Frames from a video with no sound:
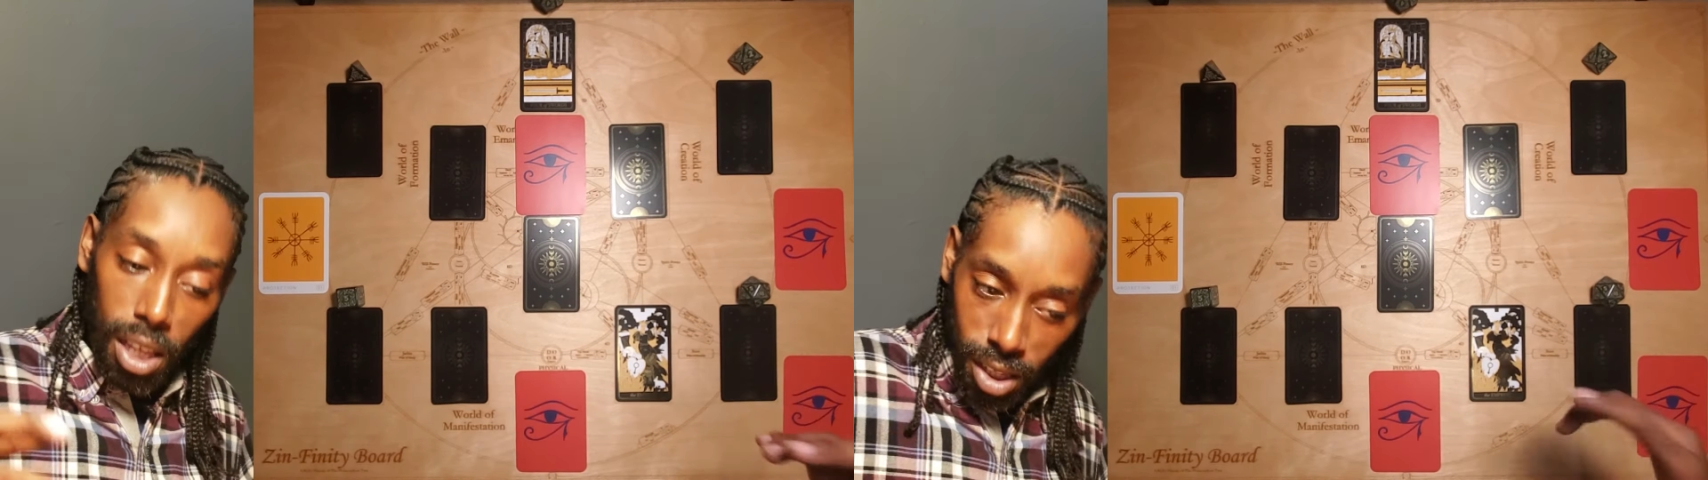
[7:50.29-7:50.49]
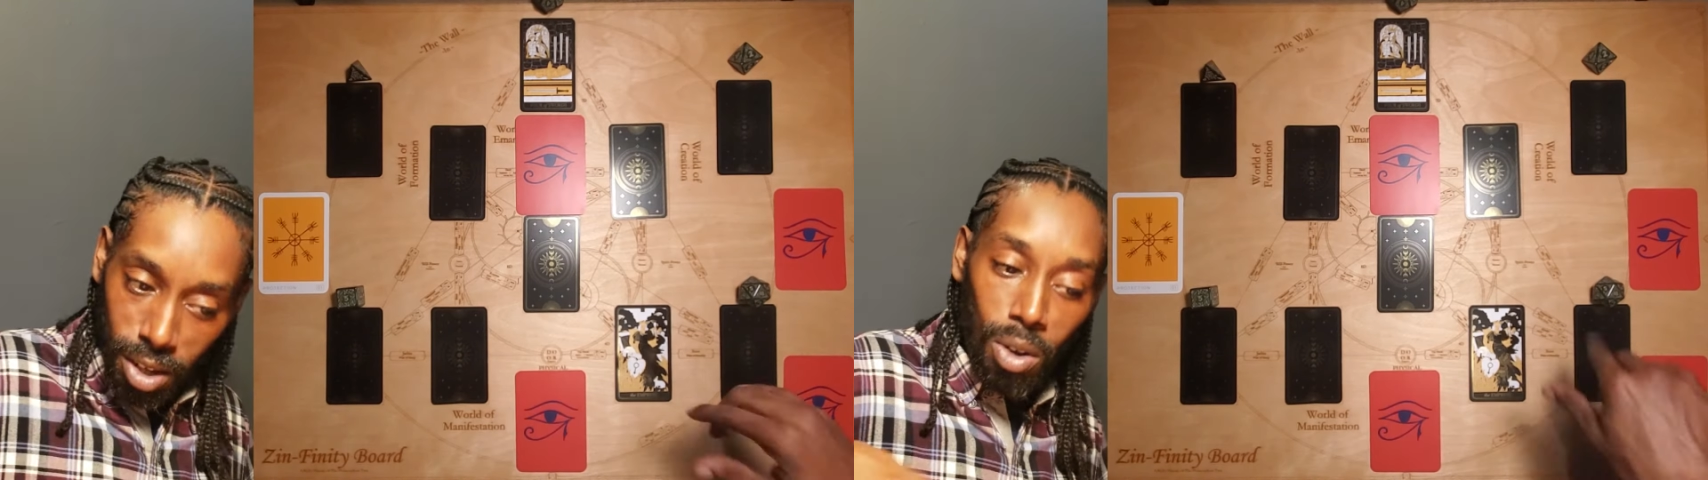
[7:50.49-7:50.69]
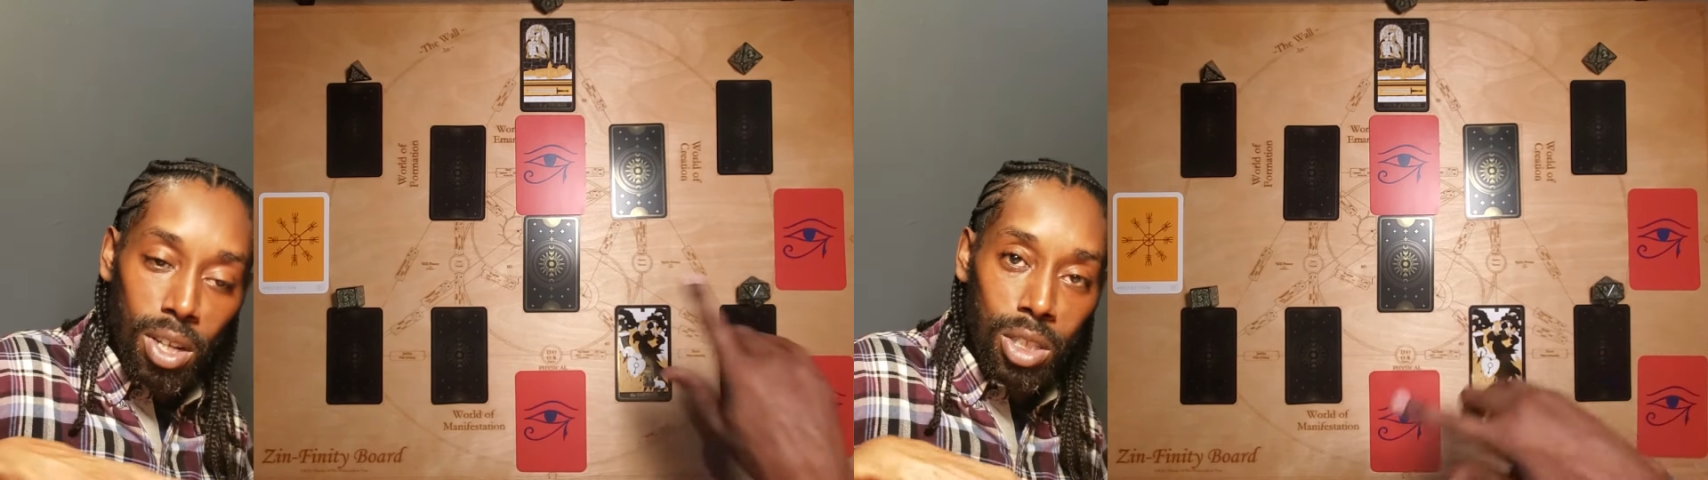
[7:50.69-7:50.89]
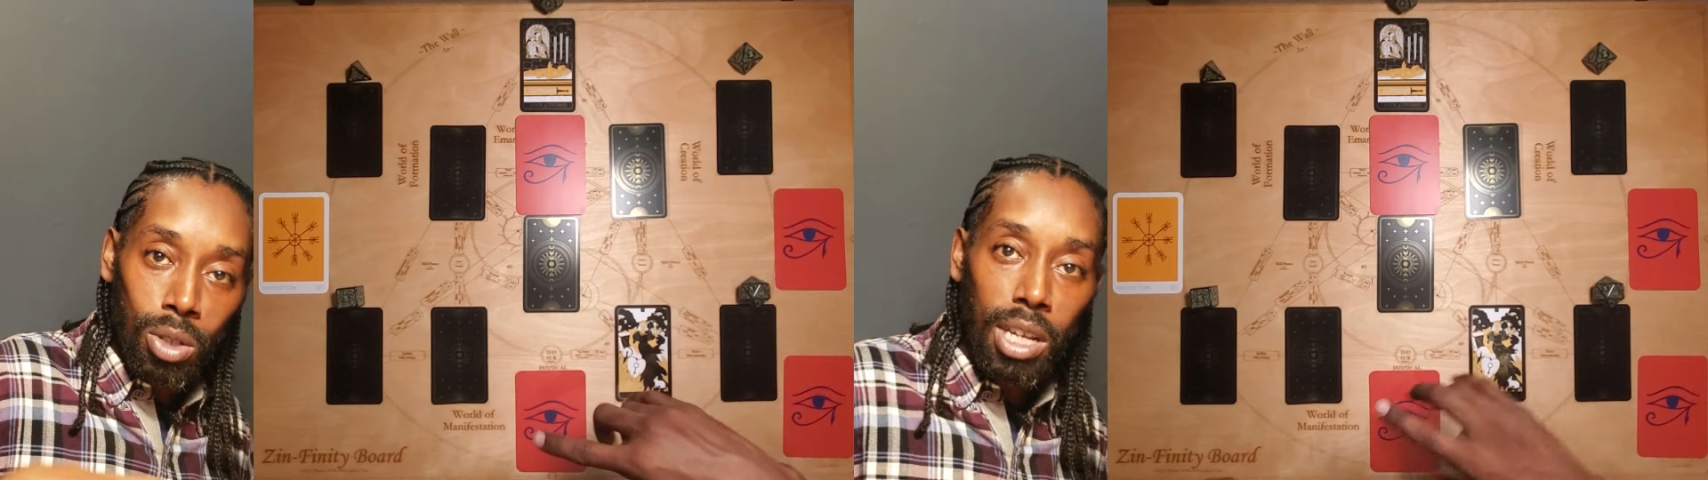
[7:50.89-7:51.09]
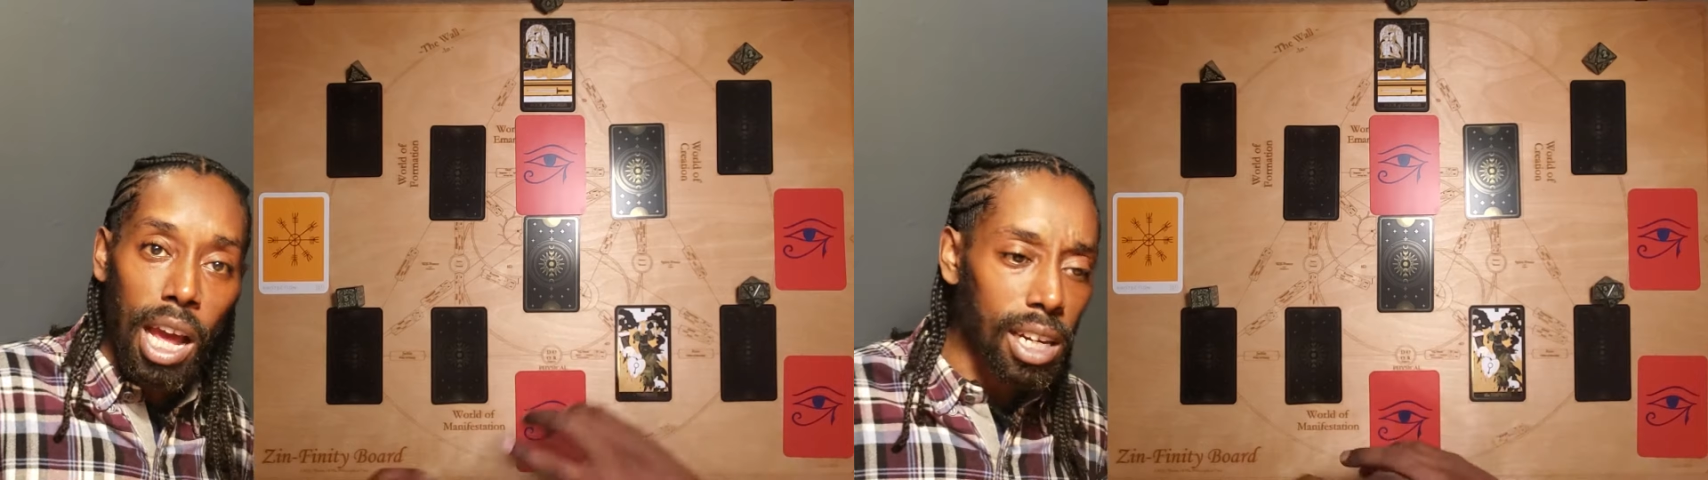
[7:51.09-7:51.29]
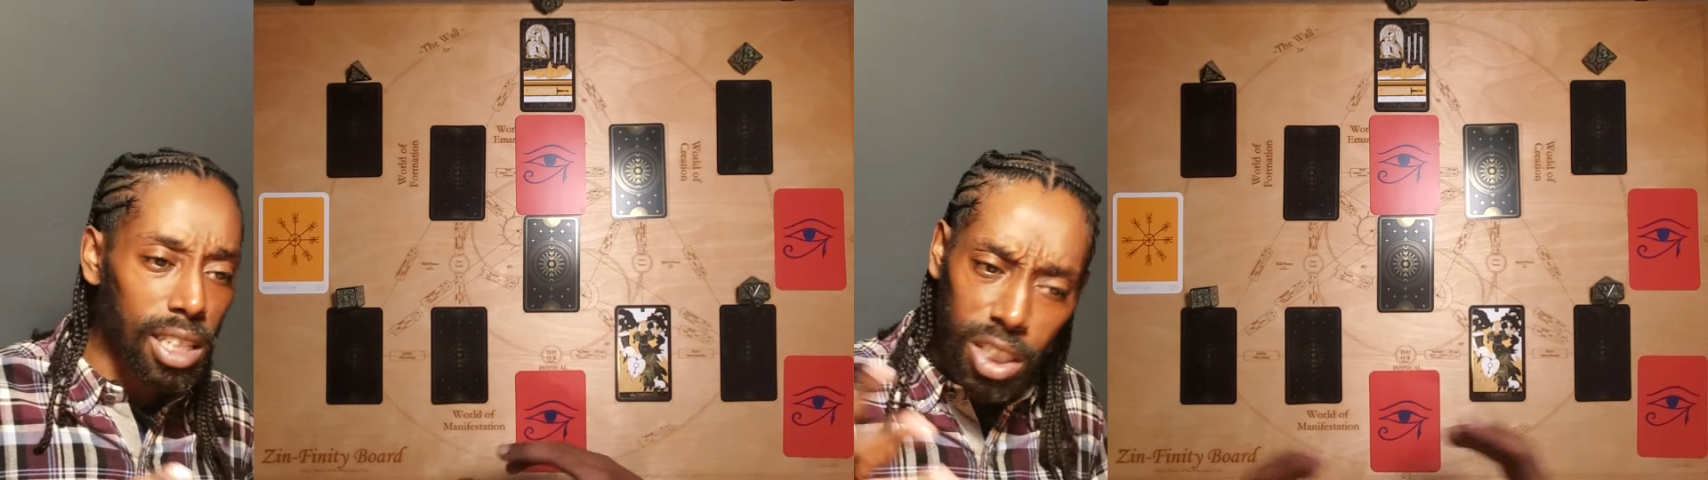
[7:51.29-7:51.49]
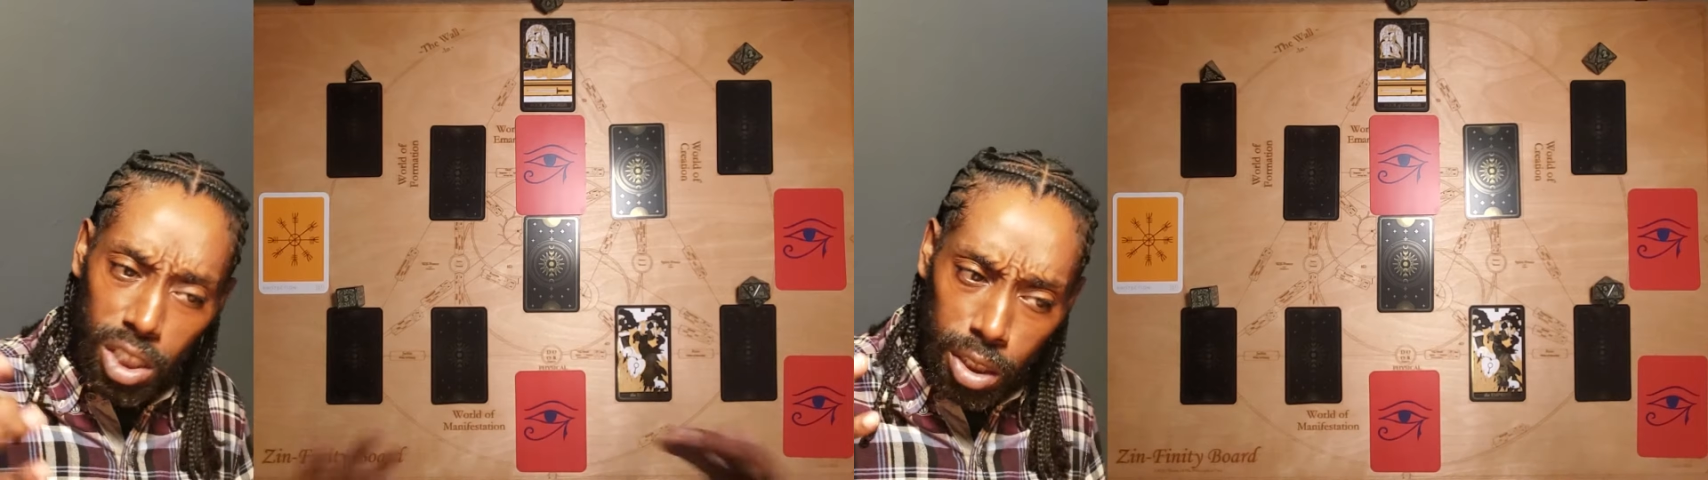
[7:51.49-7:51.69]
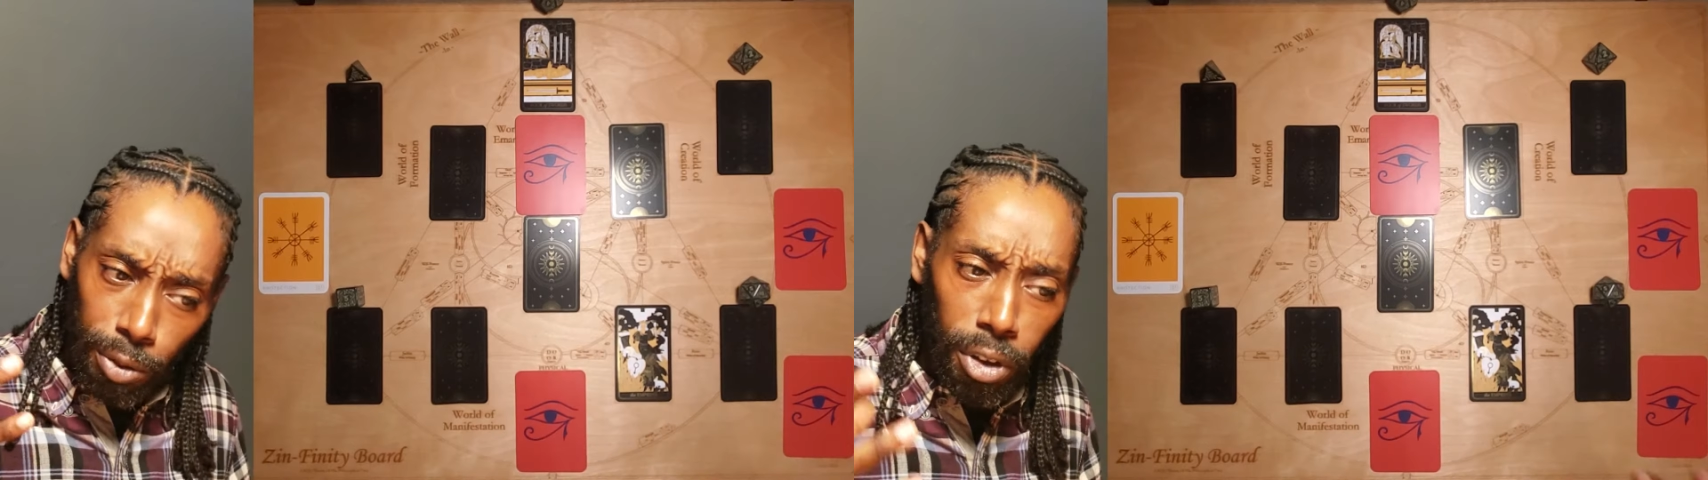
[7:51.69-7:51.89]
you know, in totality to
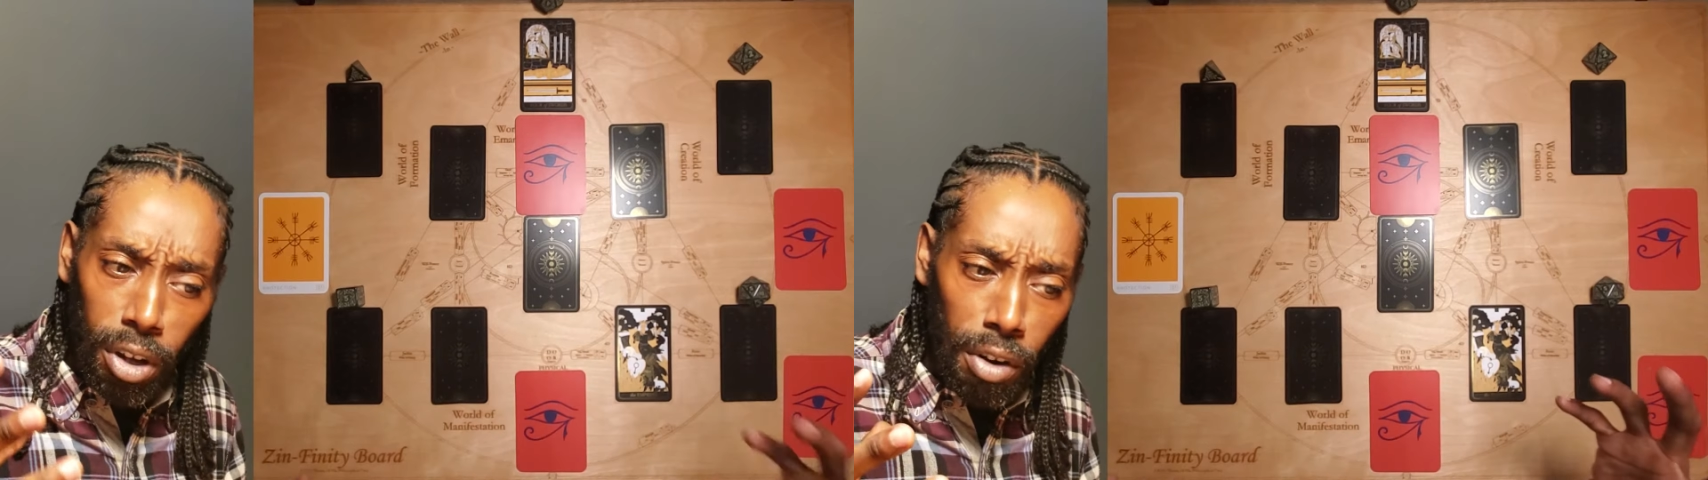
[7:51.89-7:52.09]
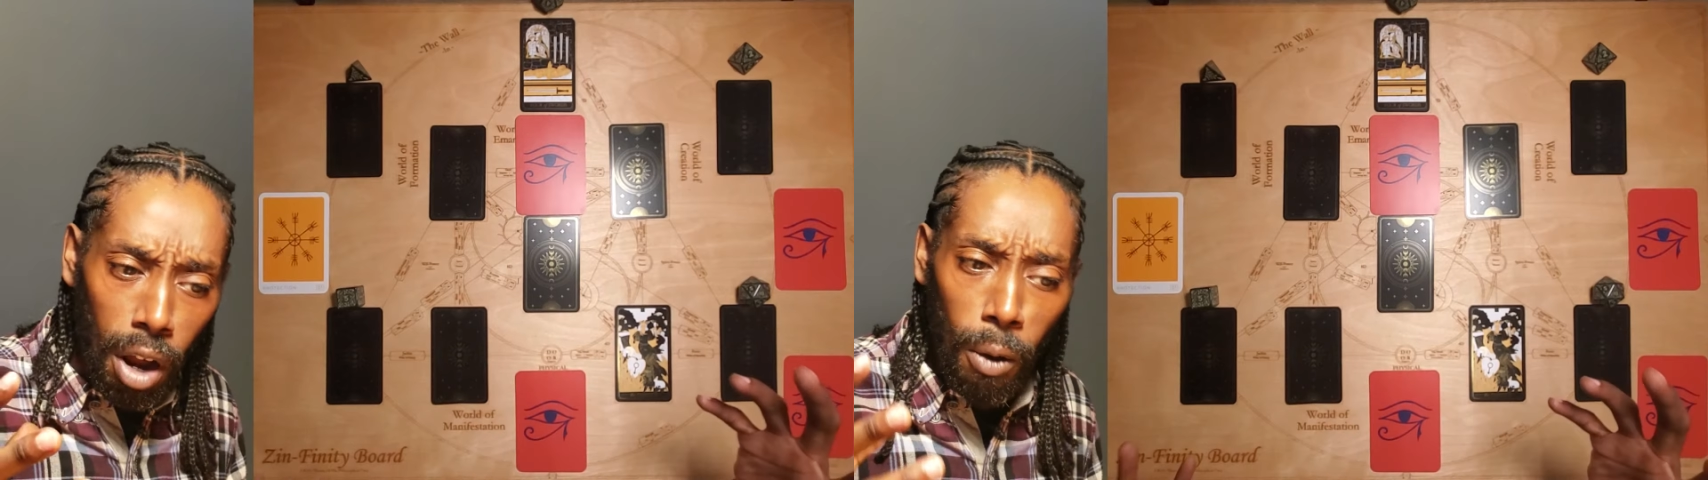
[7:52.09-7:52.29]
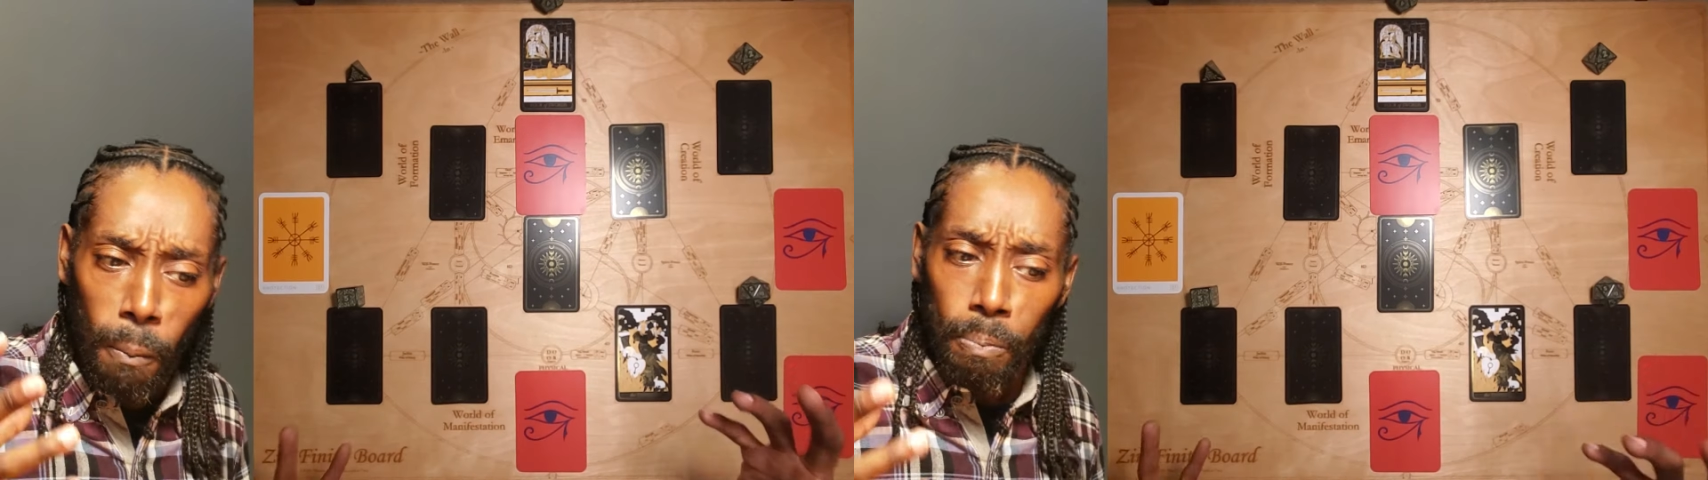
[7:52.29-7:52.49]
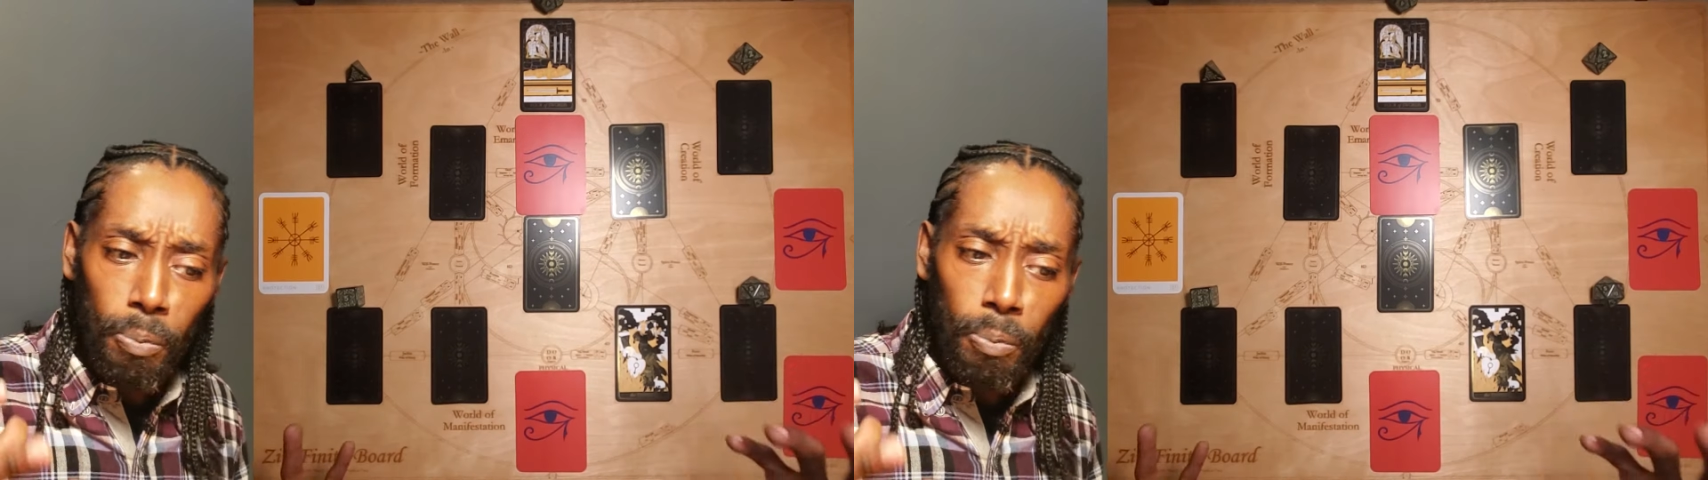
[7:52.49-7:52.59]
just figure out